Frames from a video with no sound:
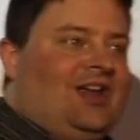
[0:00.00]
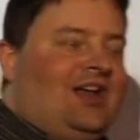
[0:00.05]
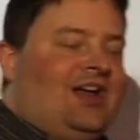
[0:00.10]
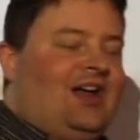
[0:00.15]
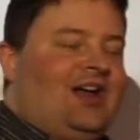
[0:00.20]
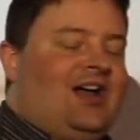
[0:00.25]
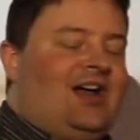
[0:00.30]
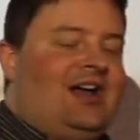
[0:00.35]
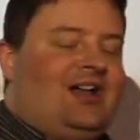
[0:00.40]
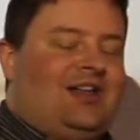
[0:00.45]

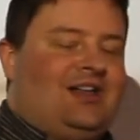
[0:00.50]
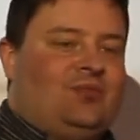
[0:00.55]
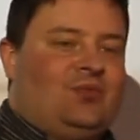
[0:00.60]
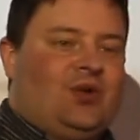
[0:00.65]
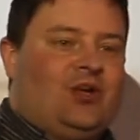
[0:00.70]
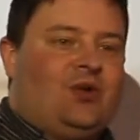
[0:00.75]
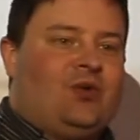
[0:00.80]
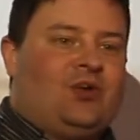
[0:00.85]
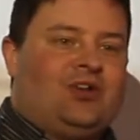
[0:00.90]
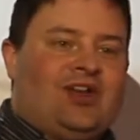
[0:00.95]
uh, and
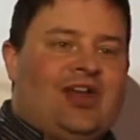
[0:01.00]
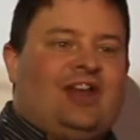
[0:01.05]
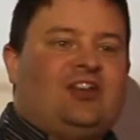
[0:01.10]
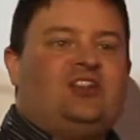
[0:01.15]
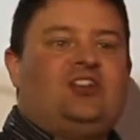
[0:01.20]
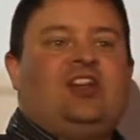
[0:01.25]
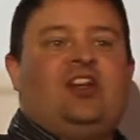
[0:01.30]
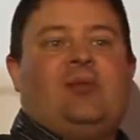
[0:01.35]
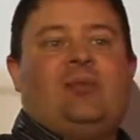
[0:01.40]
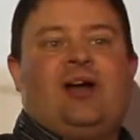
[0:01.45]
we go into
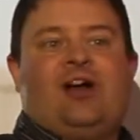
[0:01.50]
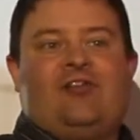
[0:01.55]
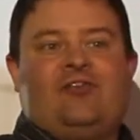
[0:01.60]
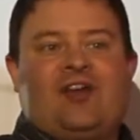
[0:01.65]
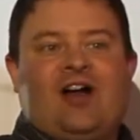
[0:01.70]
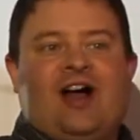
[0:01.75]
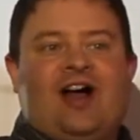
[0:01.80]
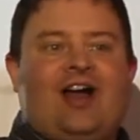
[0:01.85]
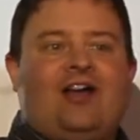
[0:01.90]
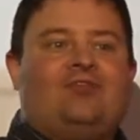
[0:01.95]

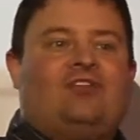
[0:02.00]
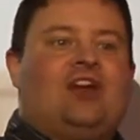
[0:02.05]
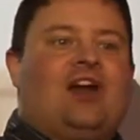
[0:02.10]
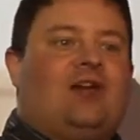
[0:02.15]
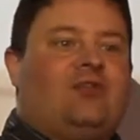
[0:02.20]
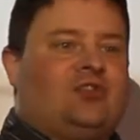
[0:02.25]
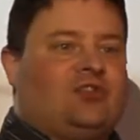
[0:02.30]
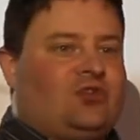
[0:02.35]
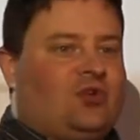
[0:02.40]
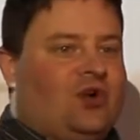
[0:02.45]
HTML5,
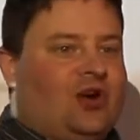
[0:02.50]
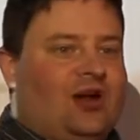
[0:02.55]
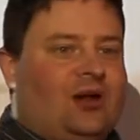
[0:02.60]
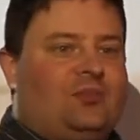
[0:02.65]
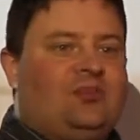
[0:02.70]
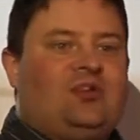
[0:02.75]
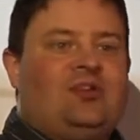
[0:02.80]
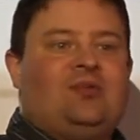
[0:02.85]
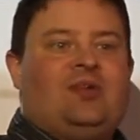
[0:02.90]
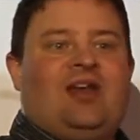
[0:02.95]

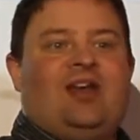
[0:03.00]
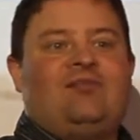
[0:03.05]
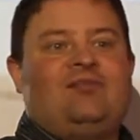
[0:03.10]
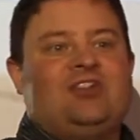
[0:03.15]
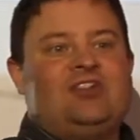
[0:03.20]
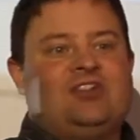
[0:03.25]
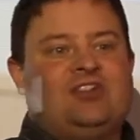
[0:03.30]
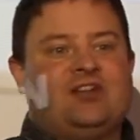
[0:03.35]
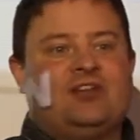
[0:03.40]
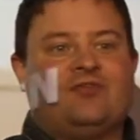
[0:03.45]
JavaScript,
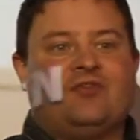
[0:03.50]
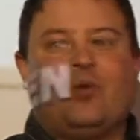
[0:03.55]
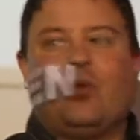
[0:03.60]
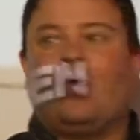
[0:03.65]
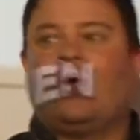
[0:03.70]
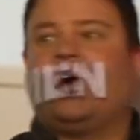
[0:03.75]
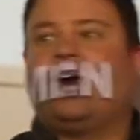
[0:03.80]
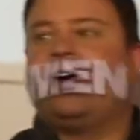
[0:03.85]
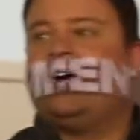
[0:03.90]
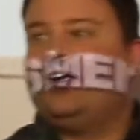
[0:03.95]

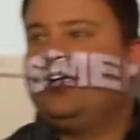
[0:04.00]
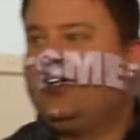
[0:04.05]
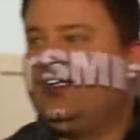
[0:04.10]
MVC4,